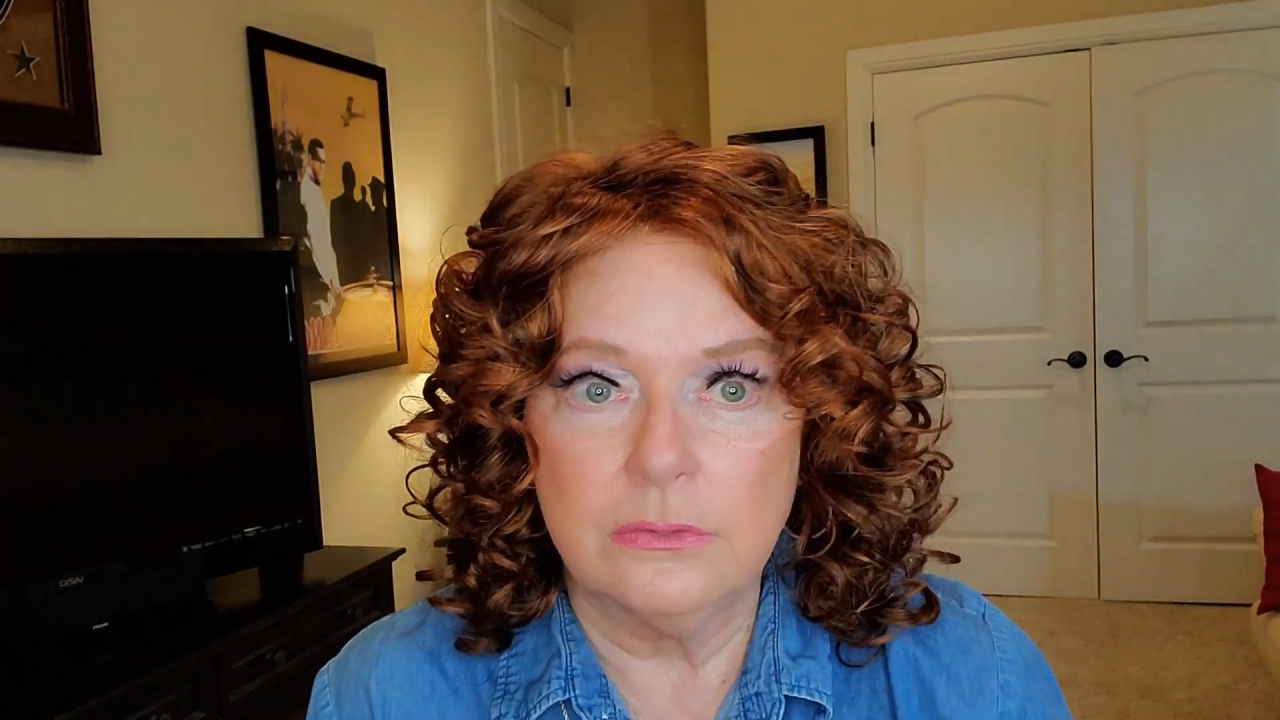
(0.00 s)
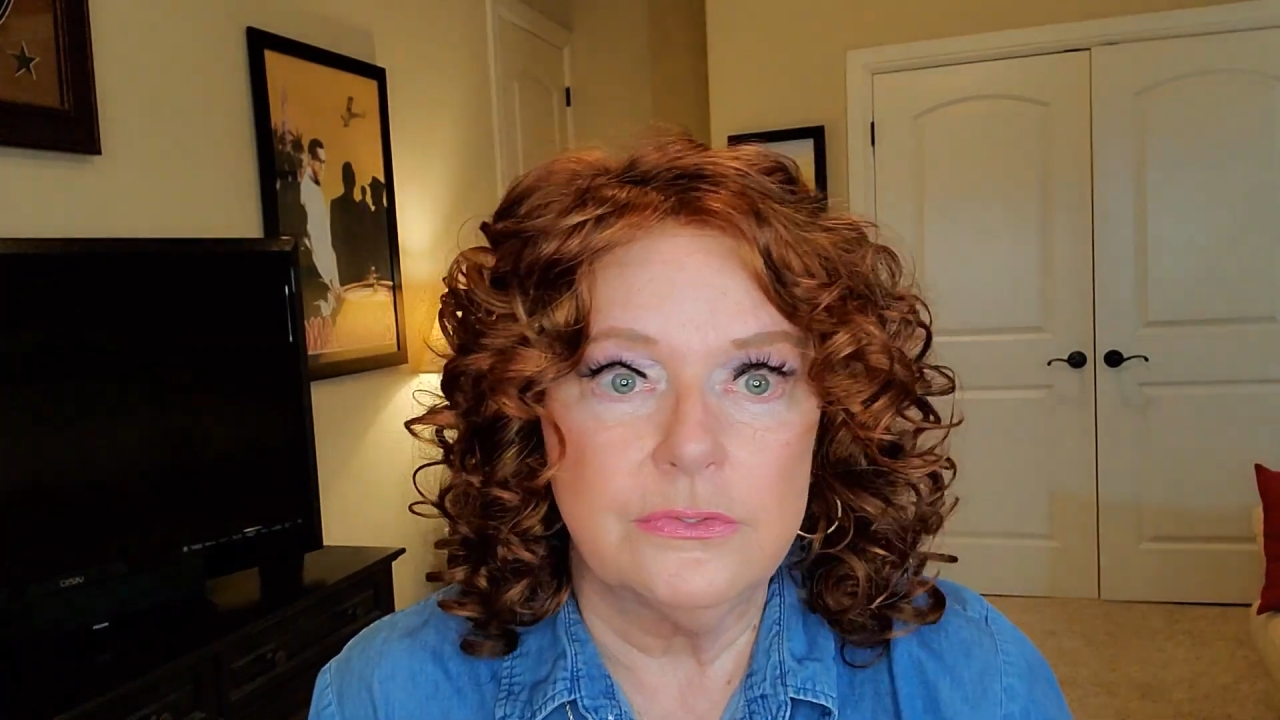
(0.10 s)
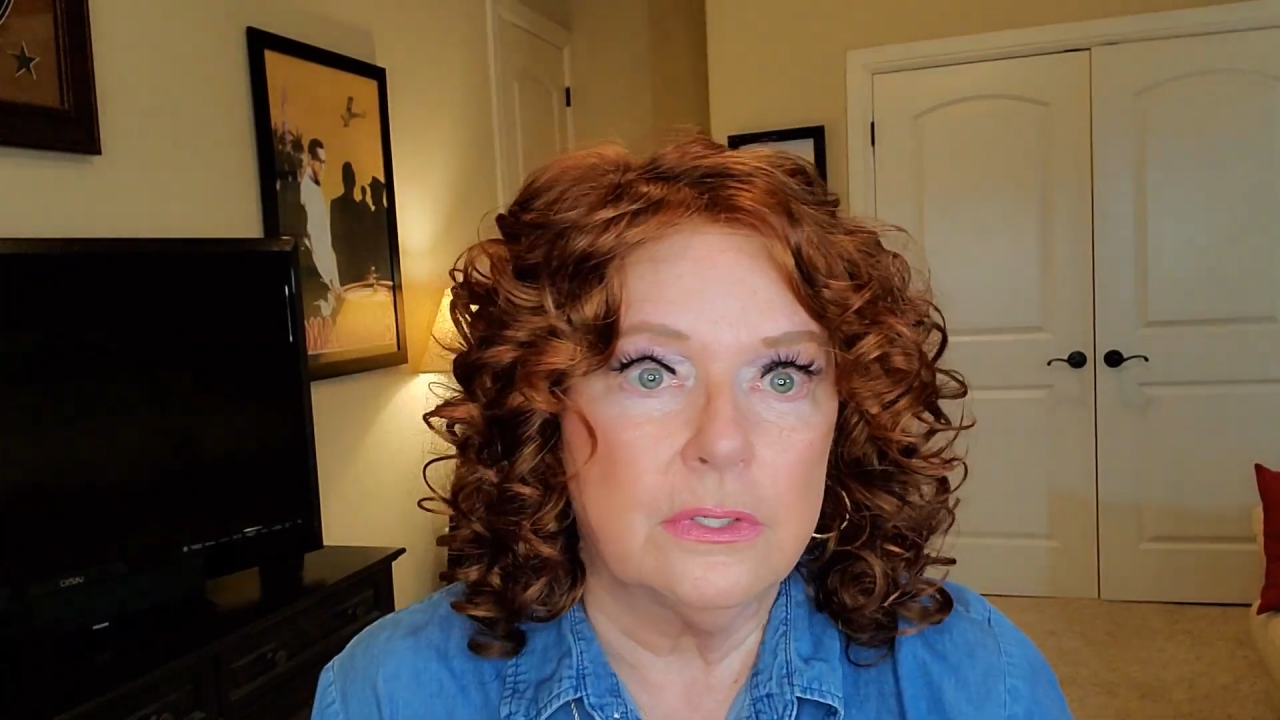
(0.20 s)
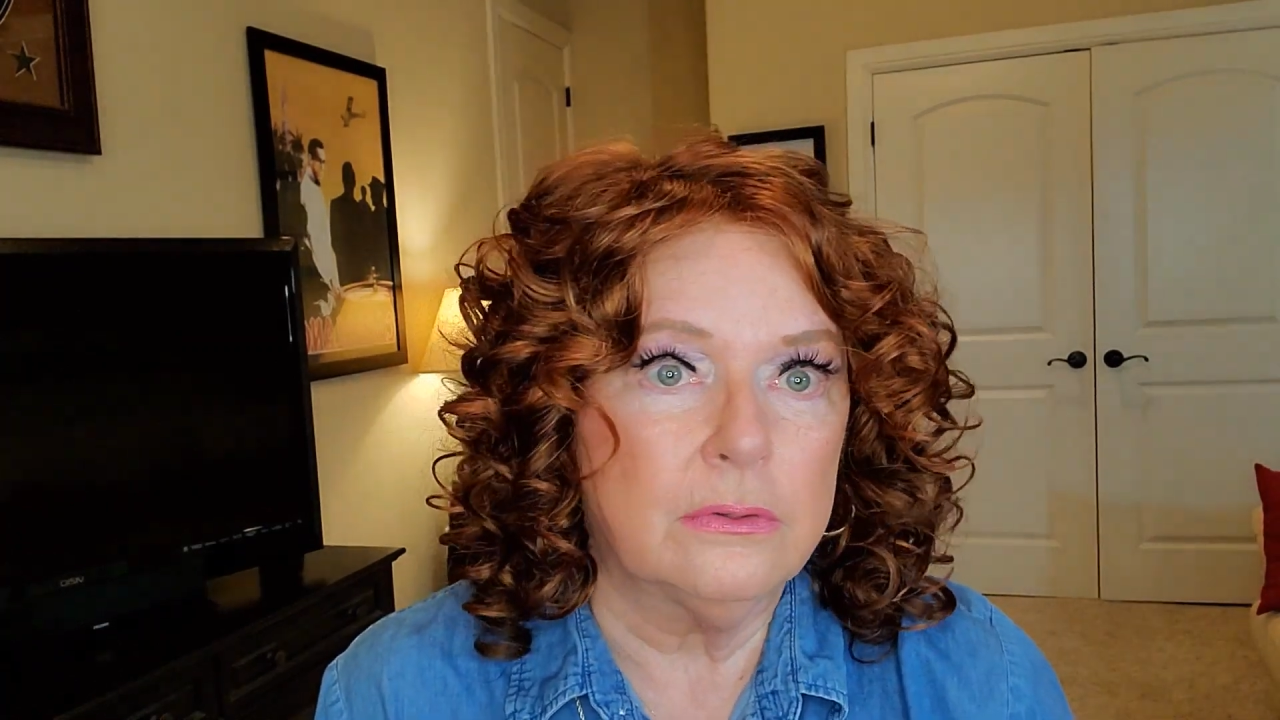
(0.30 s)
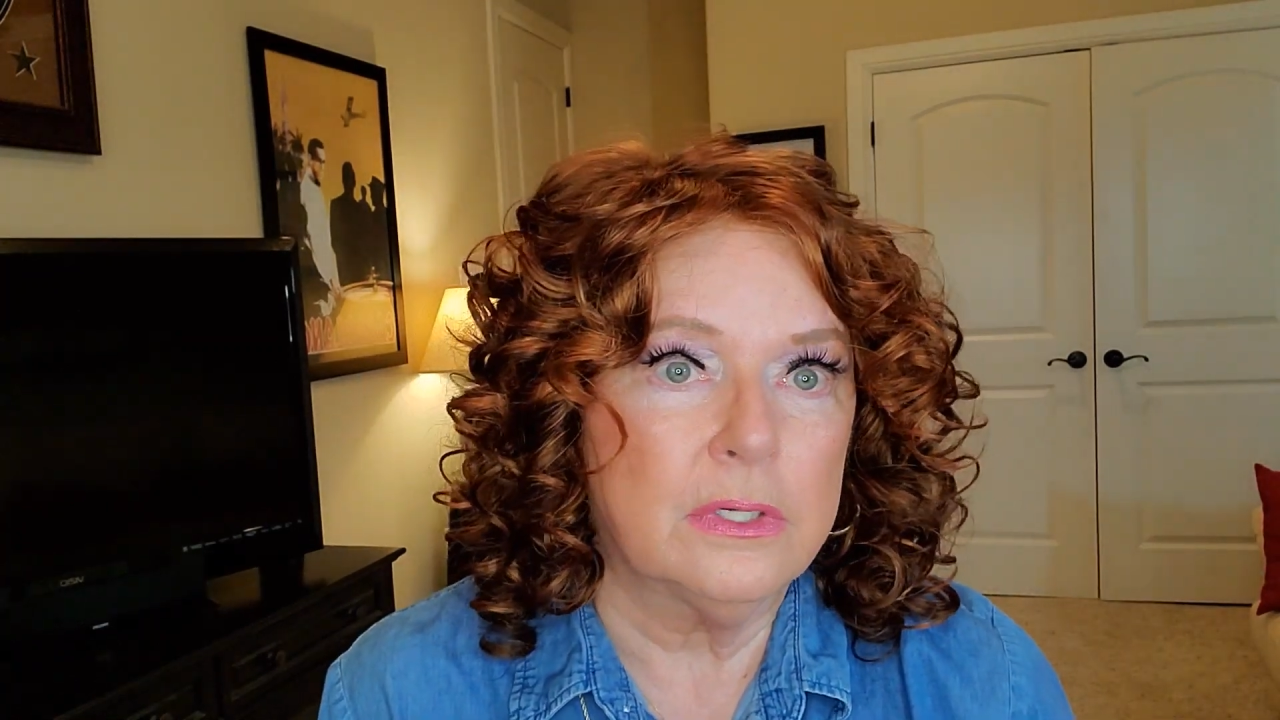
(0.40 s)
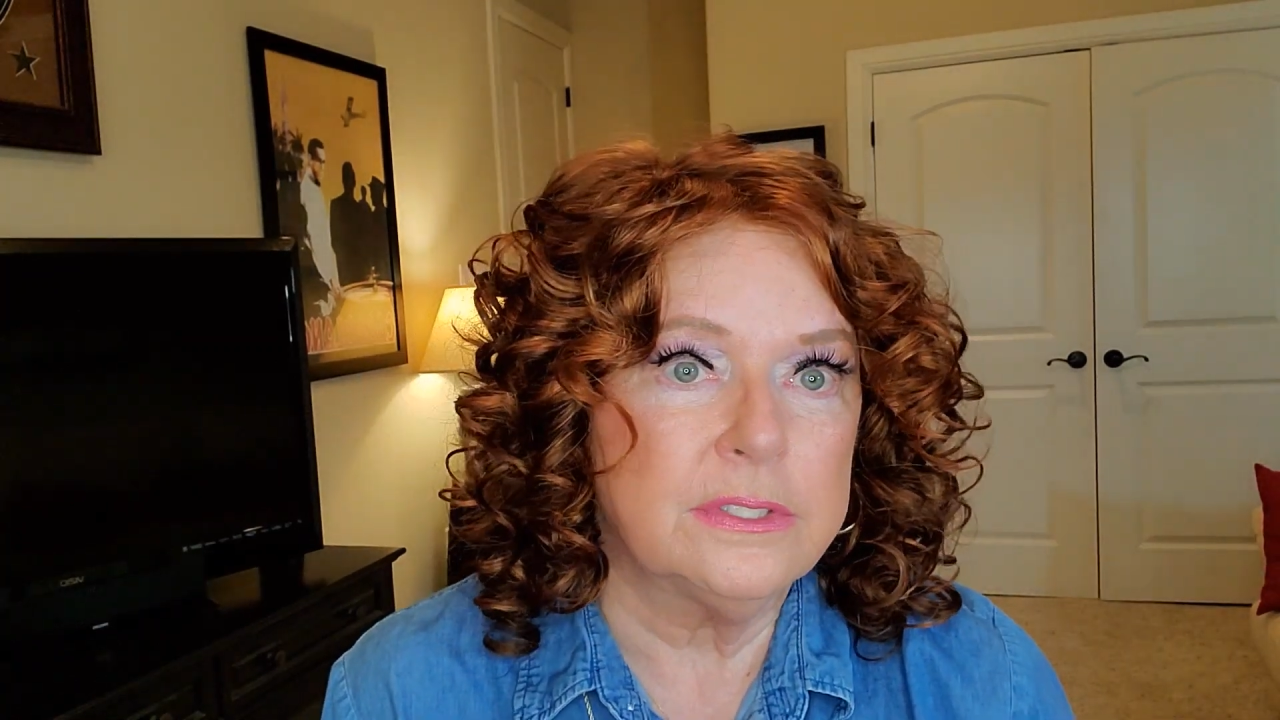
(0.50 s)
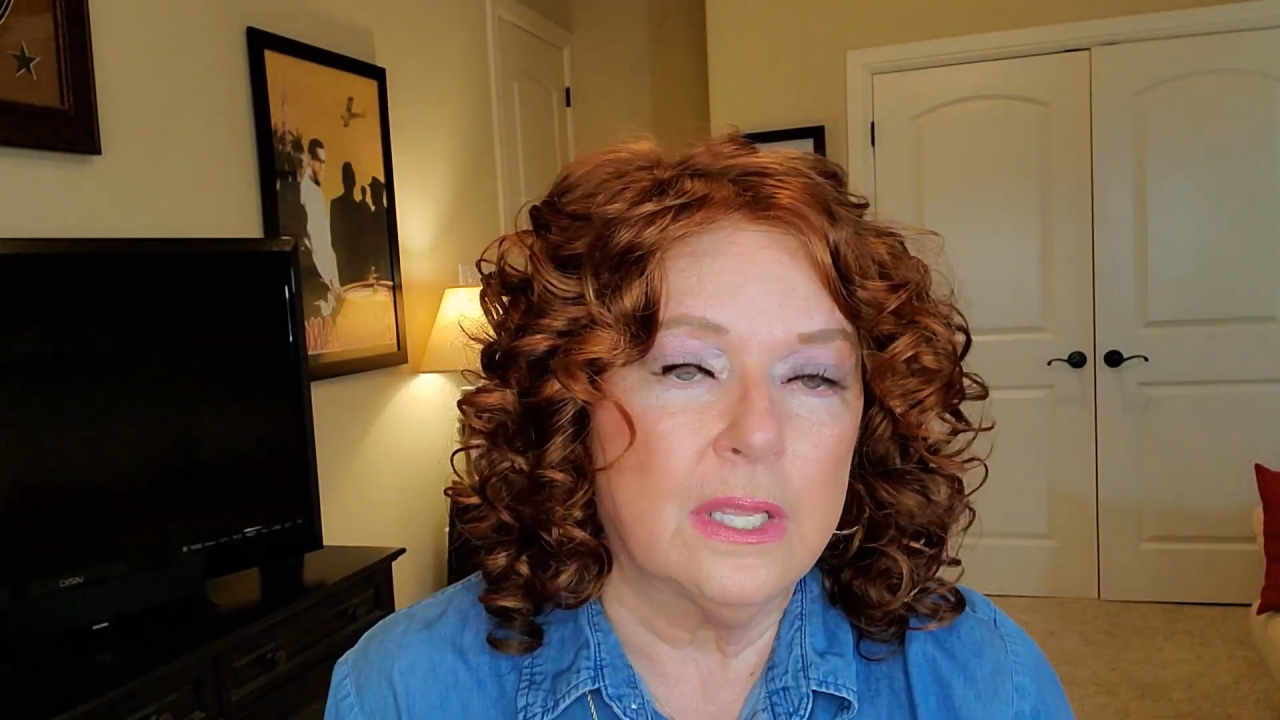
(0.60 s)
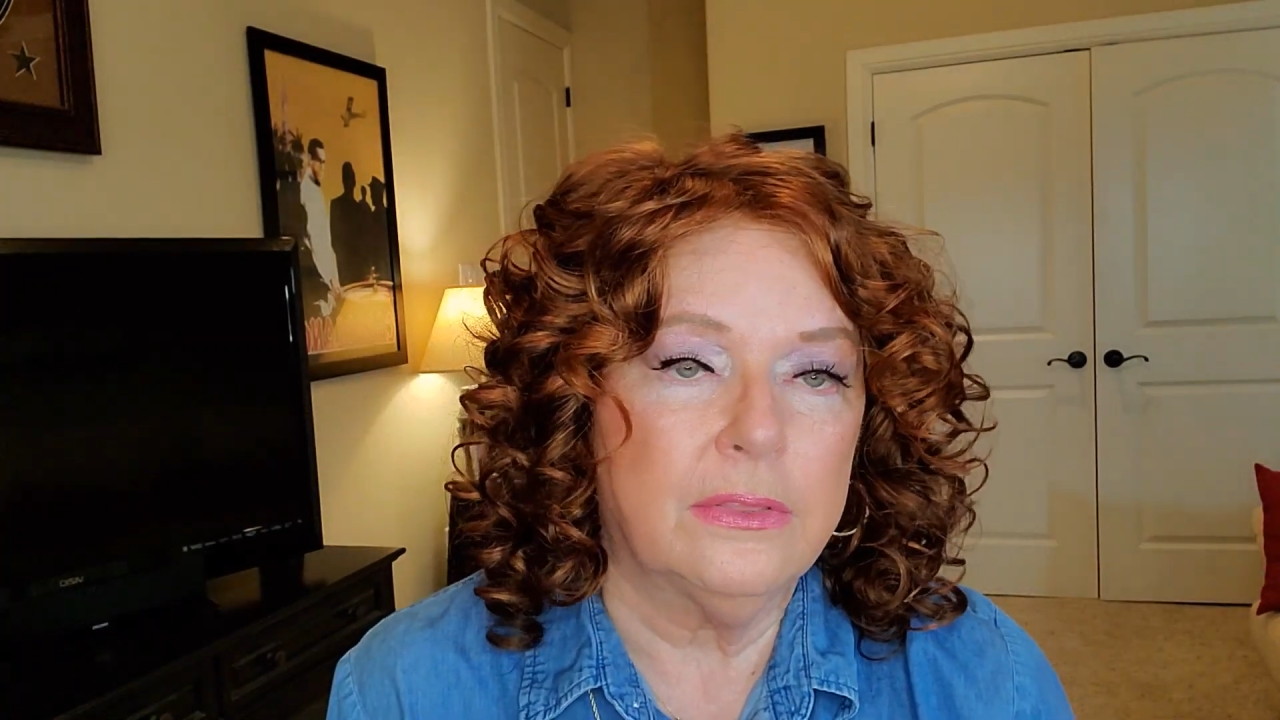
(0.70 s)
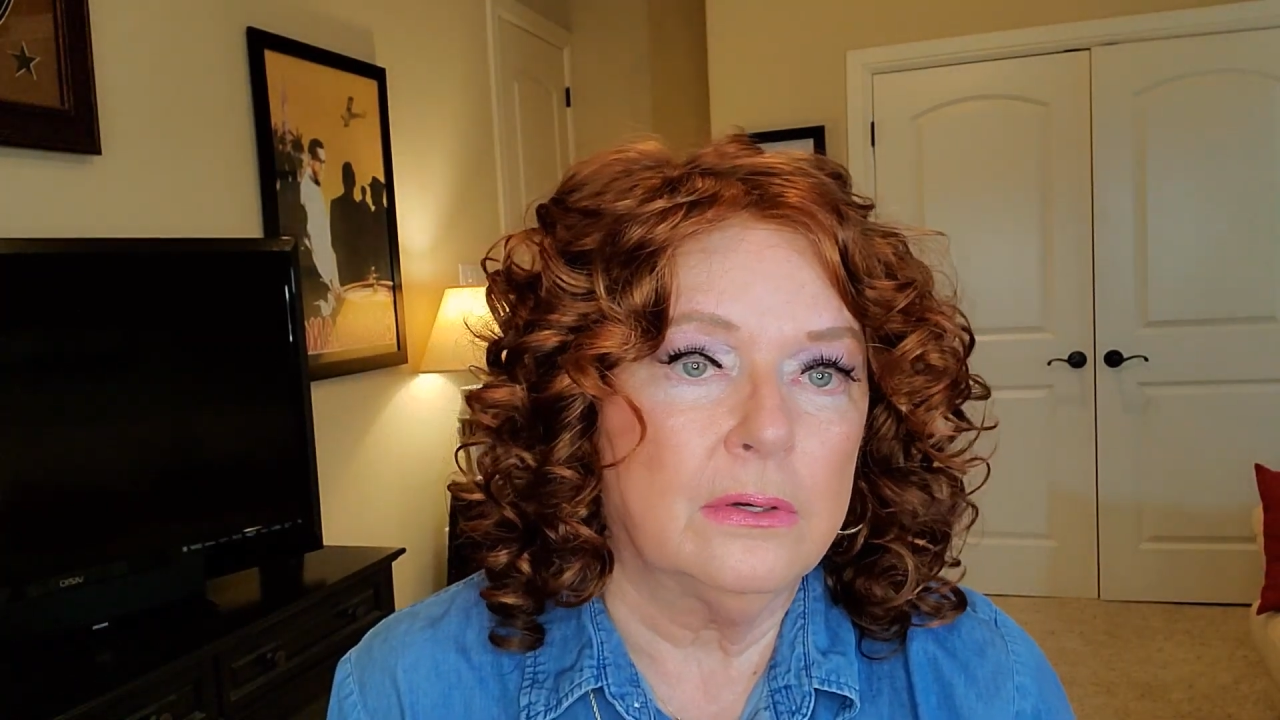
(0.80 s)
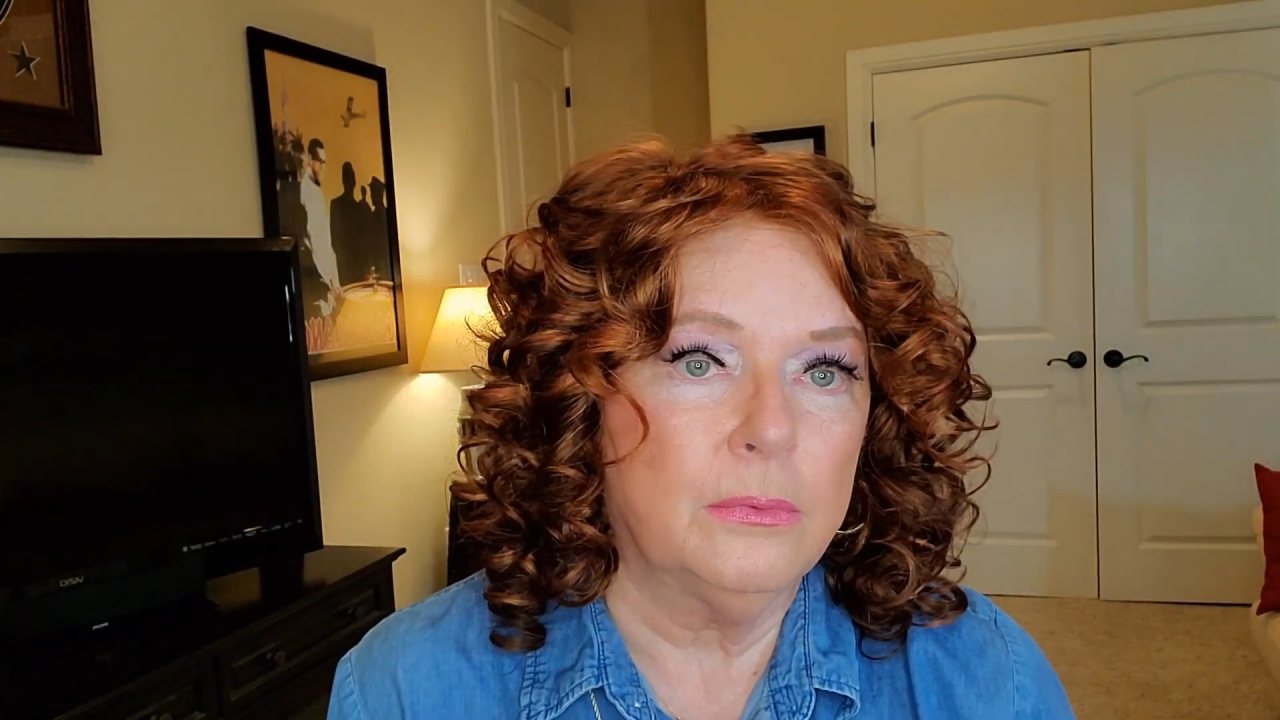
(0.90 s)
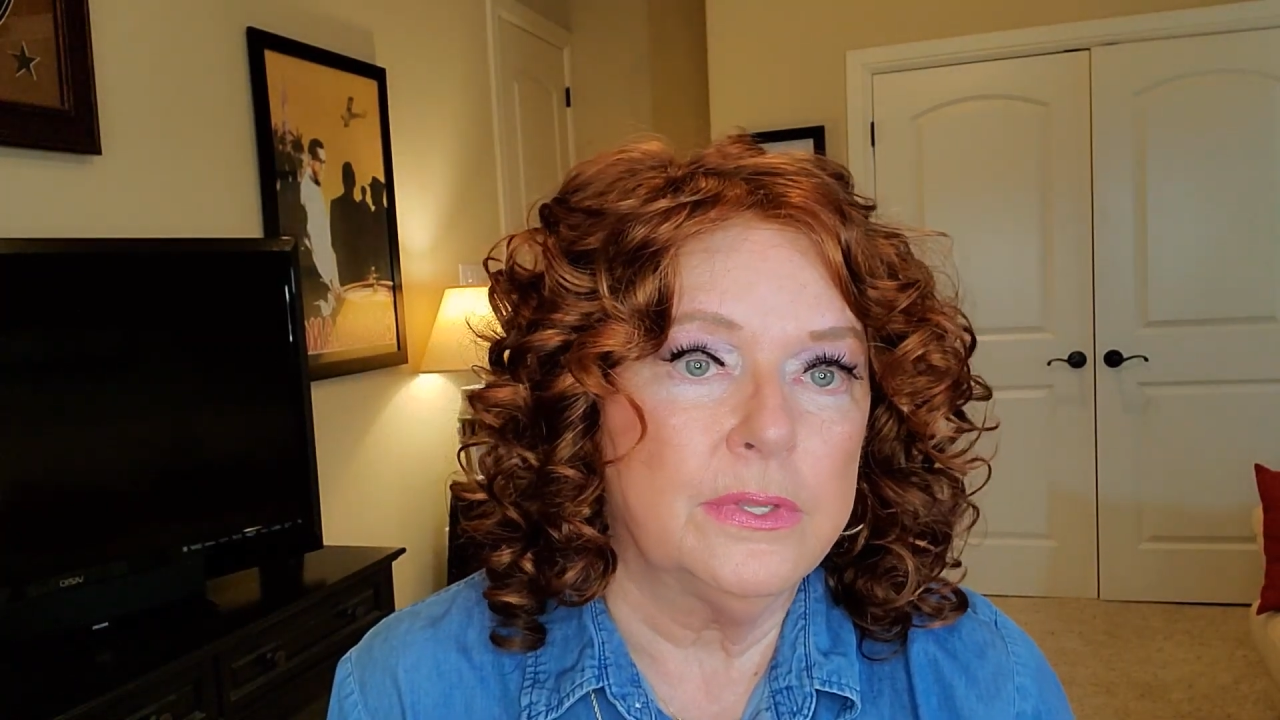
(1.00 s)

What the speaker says: So, because I thought, well,